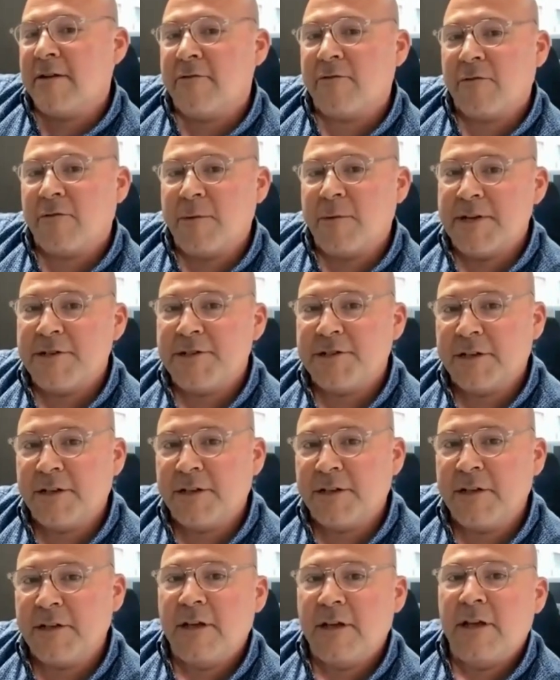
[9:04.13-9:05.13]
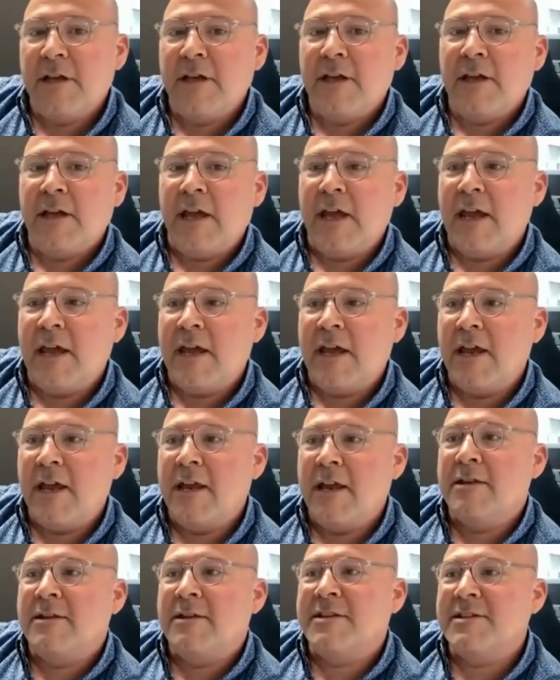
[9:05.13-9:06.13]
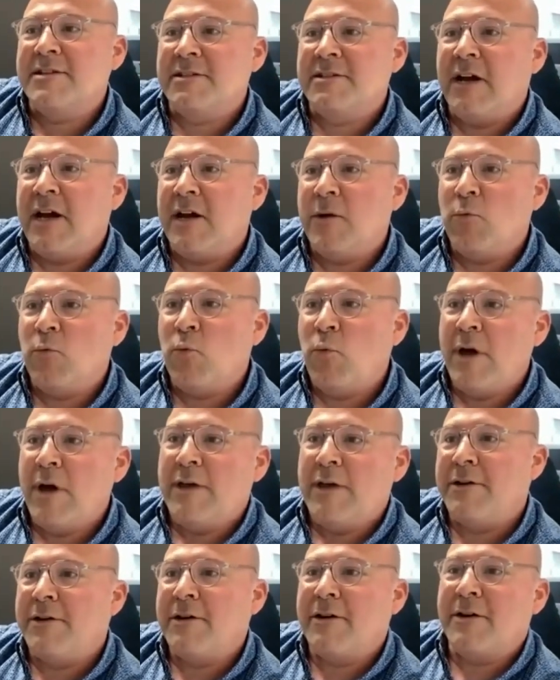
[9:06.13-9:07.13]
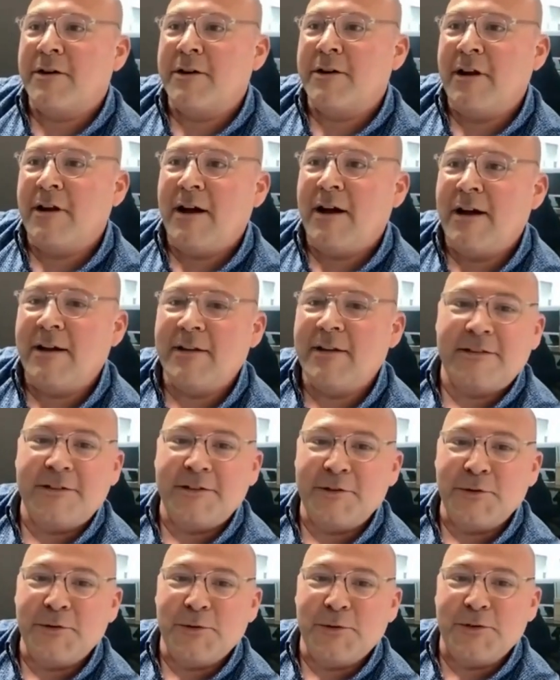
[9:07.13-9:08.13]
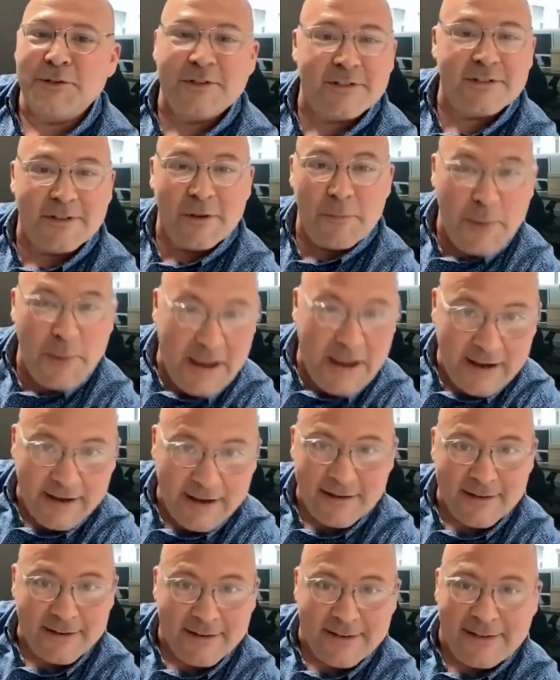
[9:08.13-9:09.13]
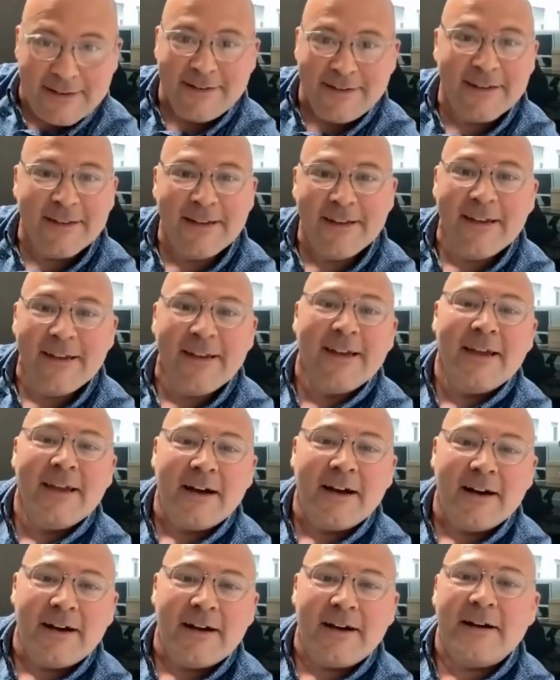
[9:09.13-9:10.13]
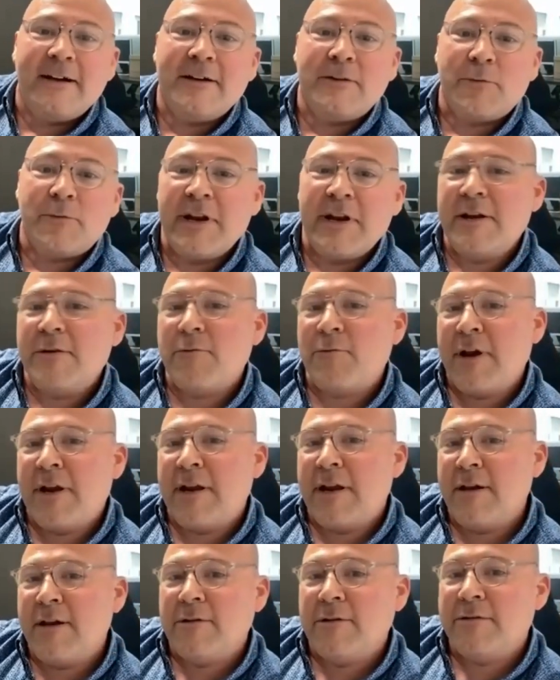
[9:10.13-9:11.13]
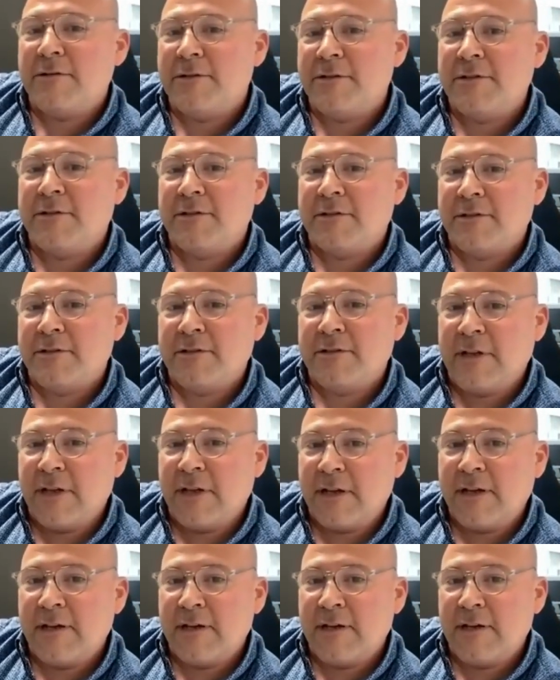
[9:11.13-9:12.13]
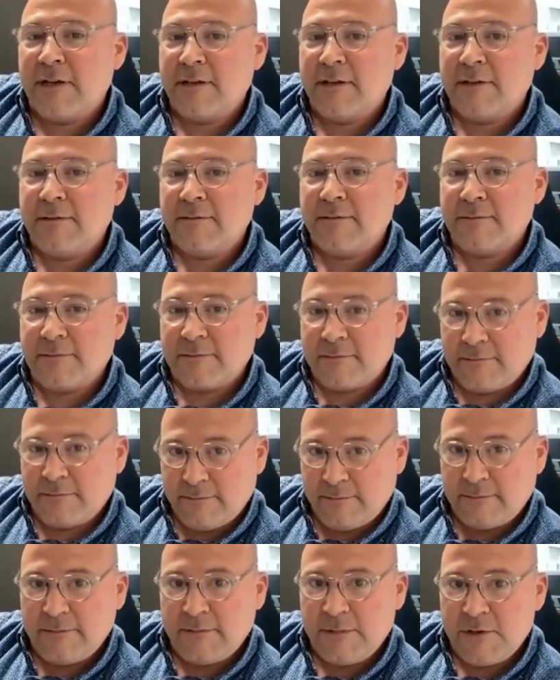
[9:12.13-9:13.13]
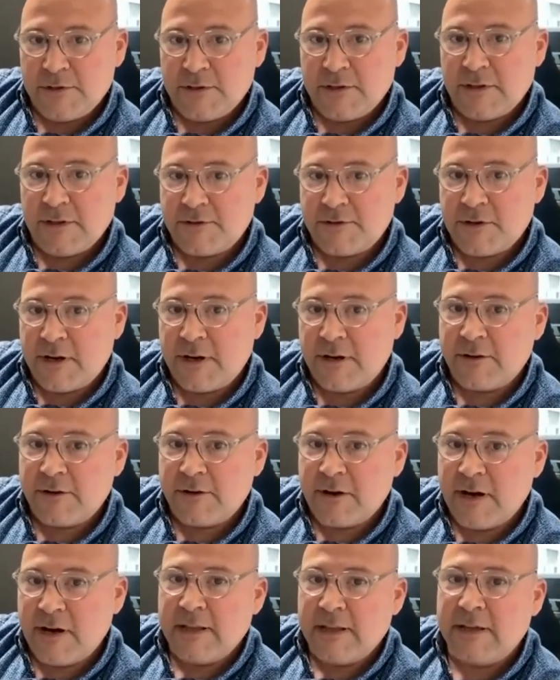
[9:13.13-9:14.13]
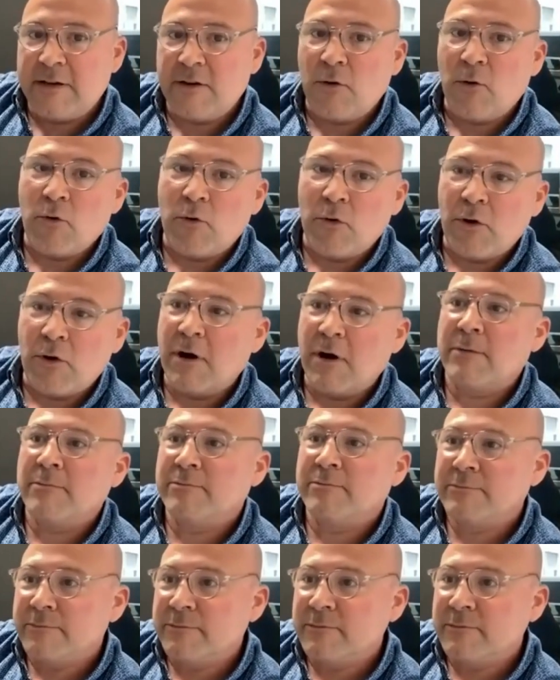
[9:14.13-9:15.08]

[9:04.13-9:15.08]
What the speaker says: information and decide whether or not to just abandon right-in, right-outs, like using the triangular island, or